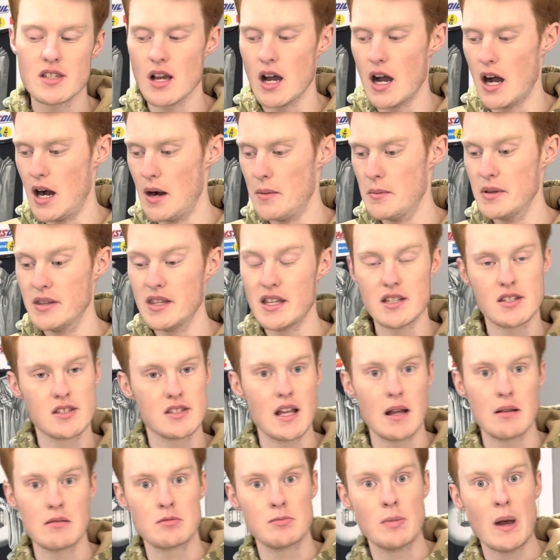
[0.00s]
and this
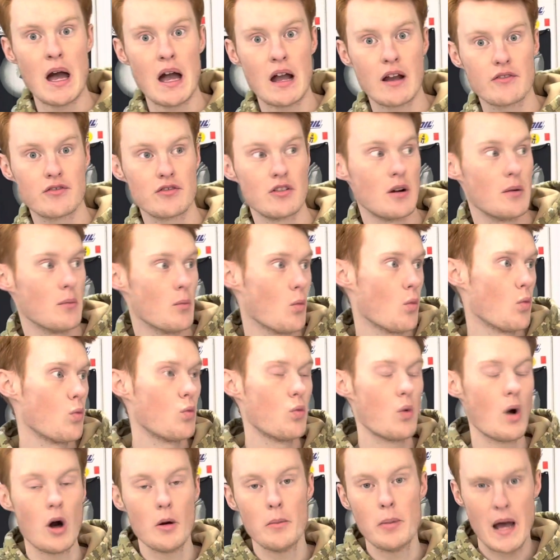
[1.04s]
stems back from
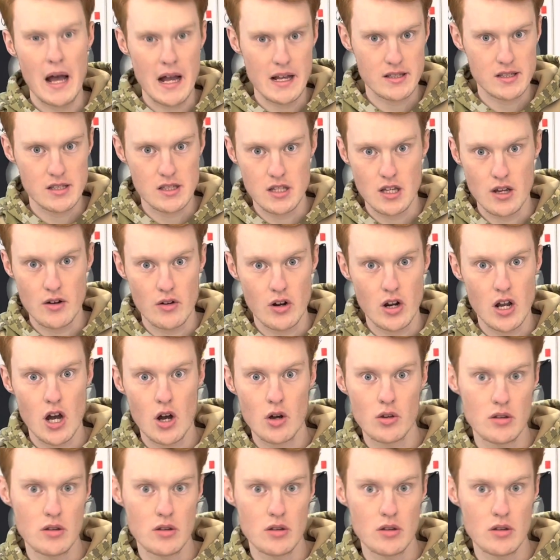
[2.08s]
well past a year ago,